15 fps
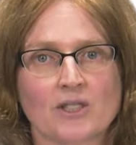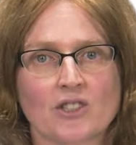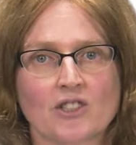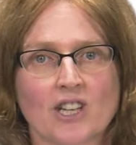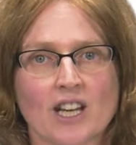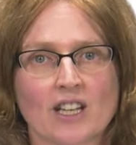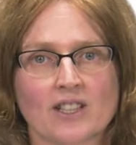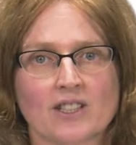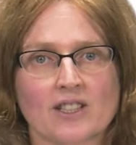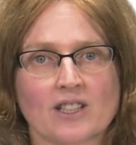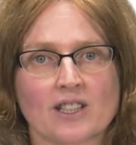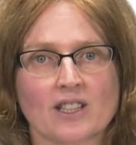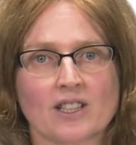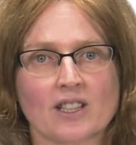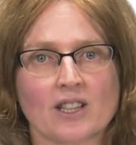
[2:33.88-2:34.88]
suggests,
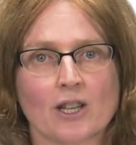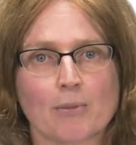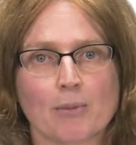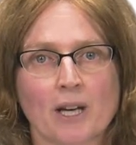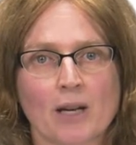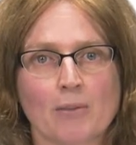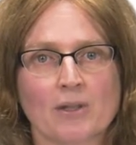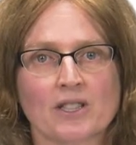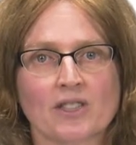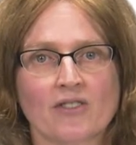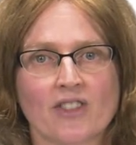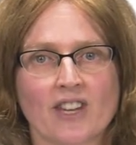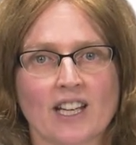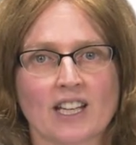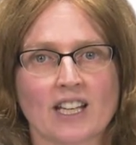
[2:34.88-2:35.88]
the purpose of
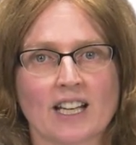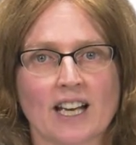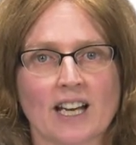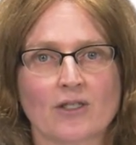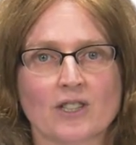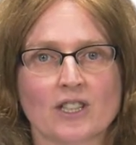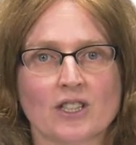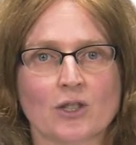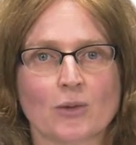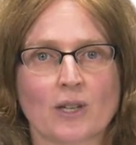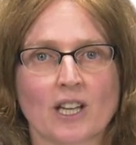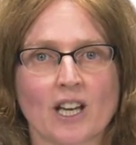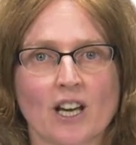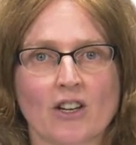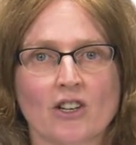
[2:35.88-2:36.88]
Think Aloud is to
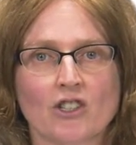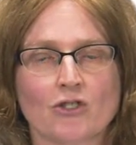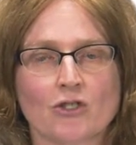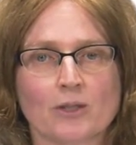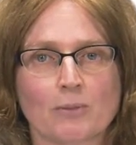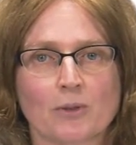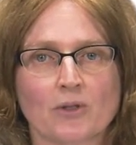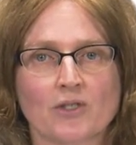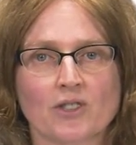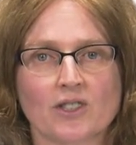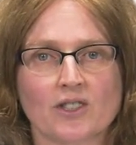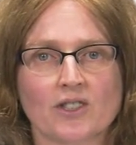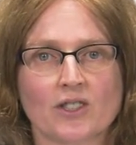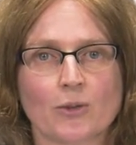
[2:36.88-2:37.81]
encourage respondents